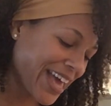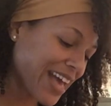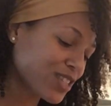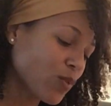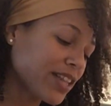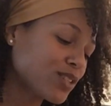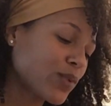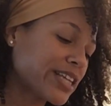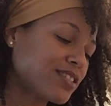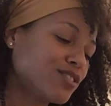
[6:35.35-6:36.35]
as well as
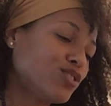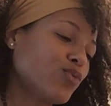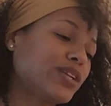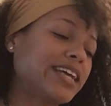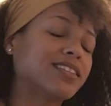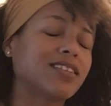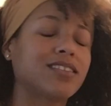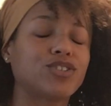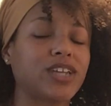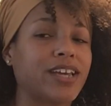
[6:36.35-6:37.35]
ways to donate to
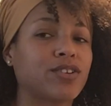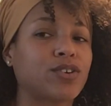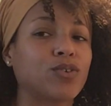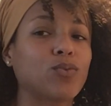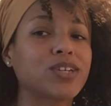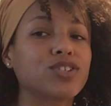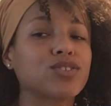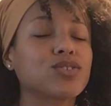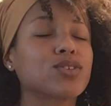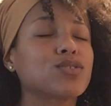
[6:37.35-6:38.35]
the channel, which
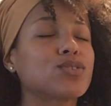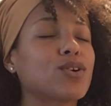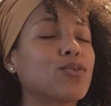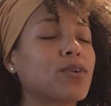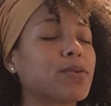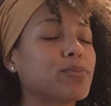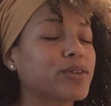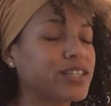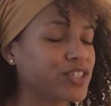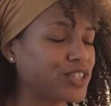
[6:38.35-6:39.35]
is so
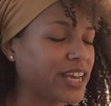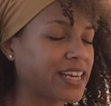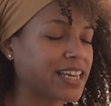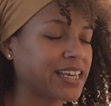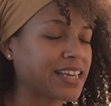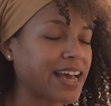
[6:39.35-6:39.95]
appreciated.